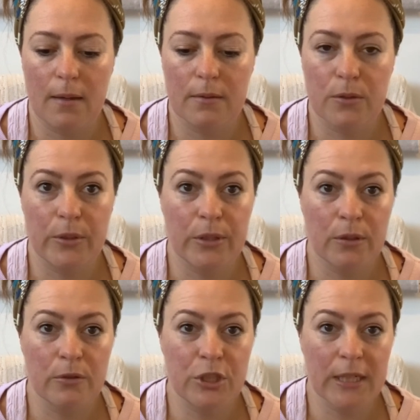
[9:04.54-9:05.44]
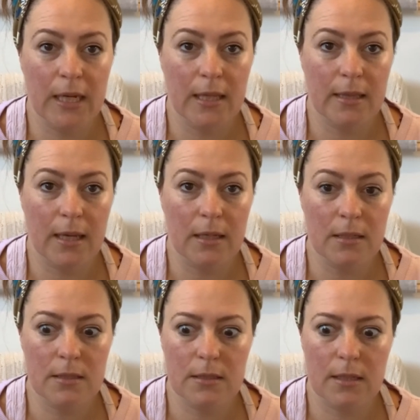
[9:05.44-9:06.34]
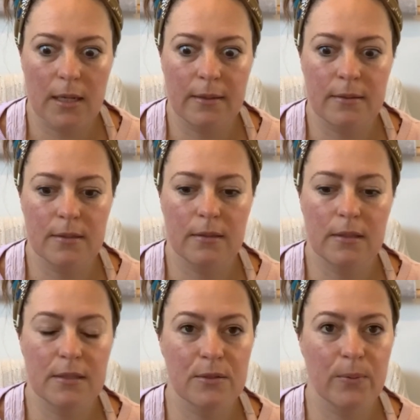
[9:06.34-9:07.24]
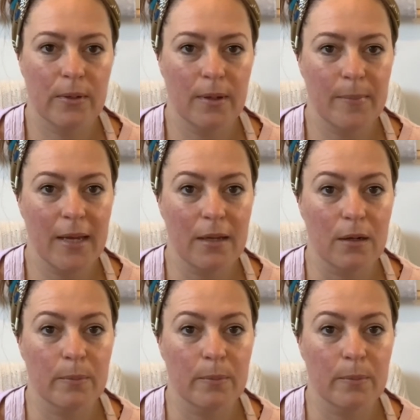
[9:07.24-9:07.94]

So you can go check out that, and this is where I'm at.